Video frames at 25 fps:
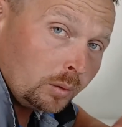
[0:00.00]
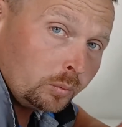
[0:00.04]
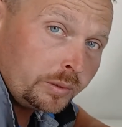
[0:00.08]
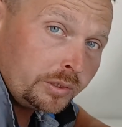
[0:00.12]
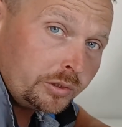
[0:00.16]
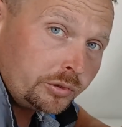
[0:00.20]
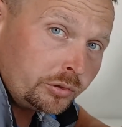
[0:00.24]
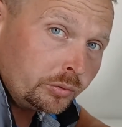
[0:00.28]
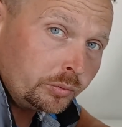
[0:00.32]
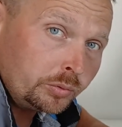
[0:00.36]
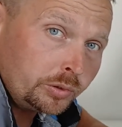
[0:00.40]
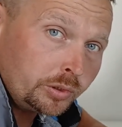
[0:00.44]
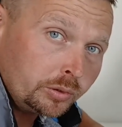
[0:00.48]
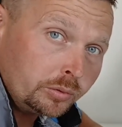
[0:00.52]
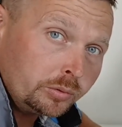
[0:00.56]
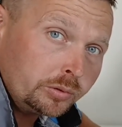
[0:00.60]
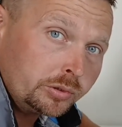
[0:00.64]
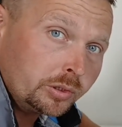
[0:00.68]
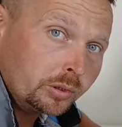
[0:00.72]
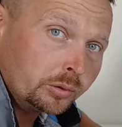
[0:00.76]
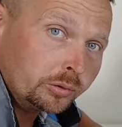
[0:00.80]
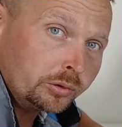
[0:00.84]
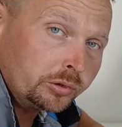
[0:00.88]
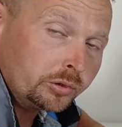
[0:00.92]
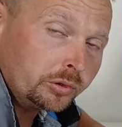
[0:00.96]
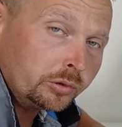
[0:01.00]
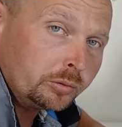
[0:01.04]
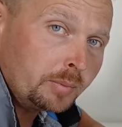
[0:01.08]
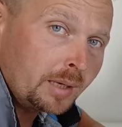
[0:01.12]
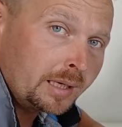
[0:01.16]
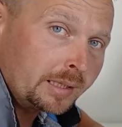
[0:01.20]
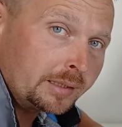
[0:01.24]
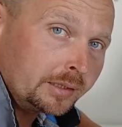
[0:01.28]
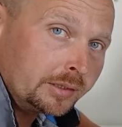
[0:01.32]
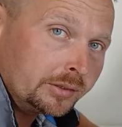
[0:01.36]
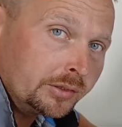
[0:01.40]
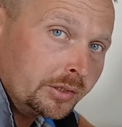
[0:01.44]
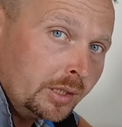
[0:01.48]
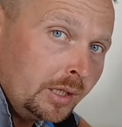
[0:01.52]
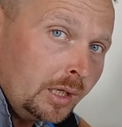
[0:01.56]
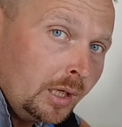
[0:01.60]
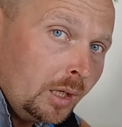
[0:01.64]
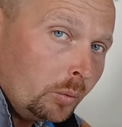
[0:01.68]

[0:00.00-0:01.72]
we do use those two methods,